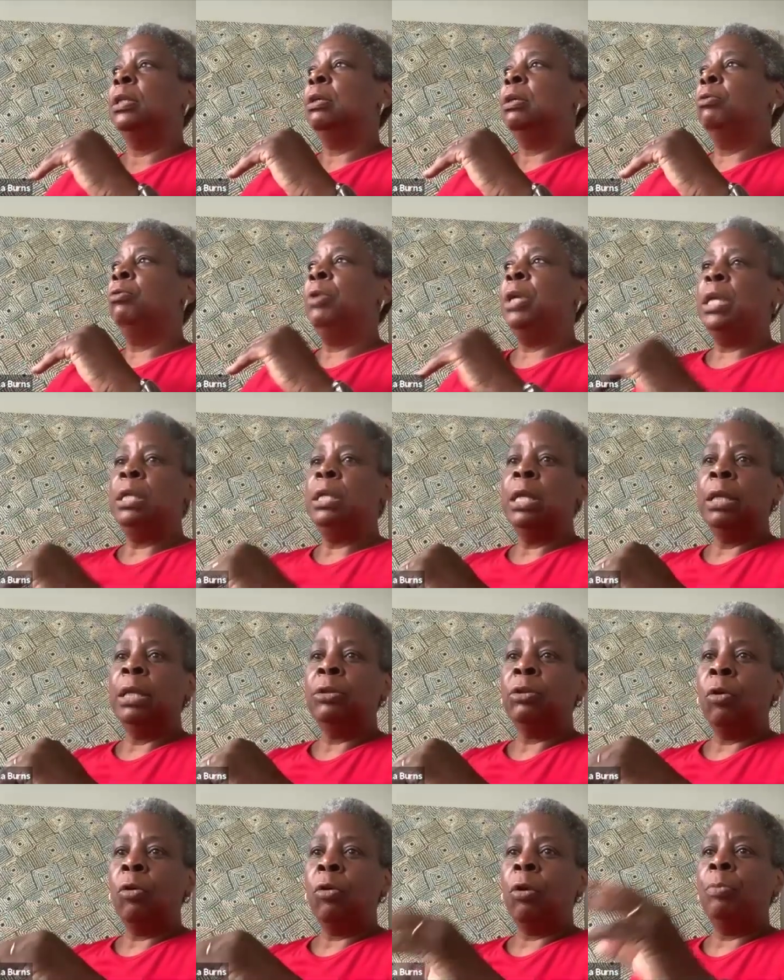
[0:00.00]

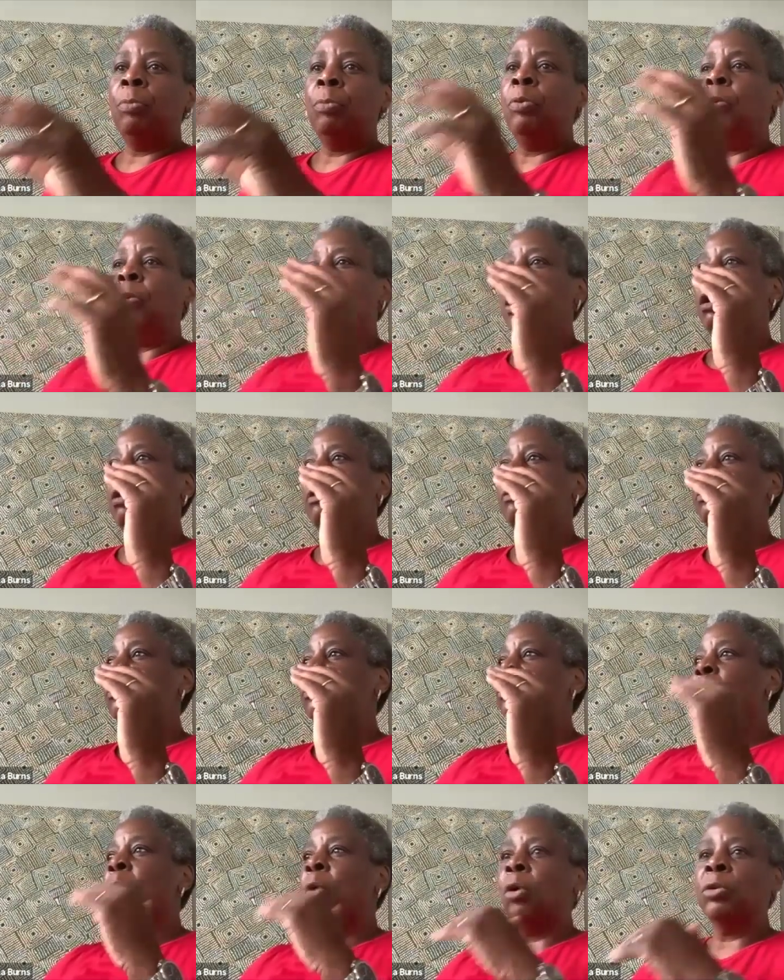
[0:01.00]
weakness or a point of
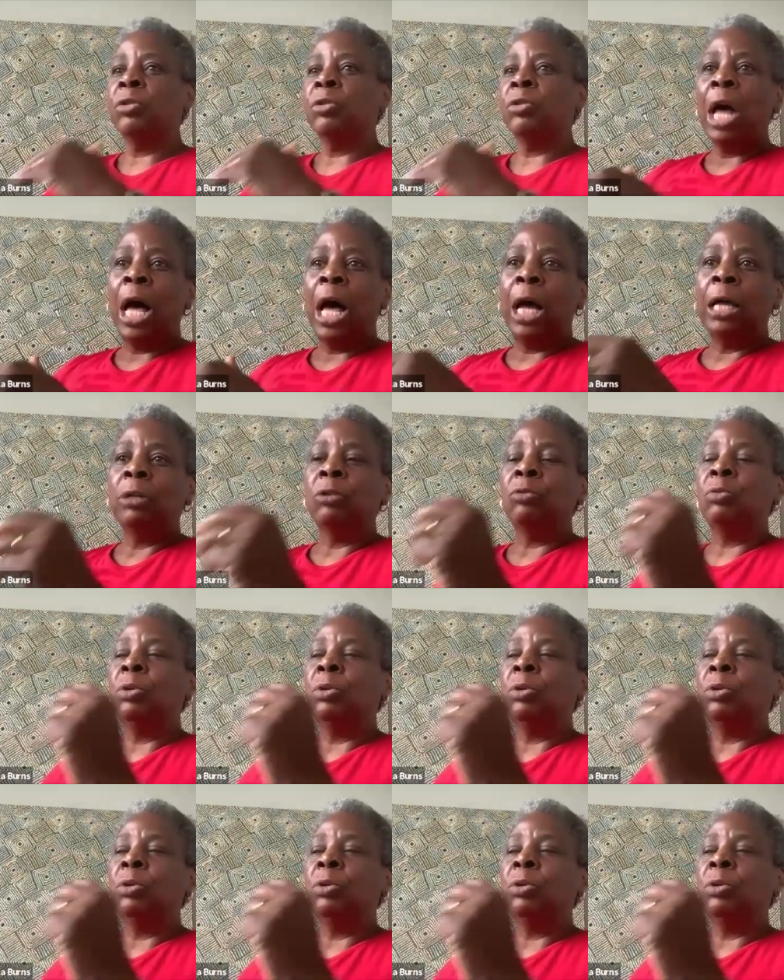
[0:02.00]
small size.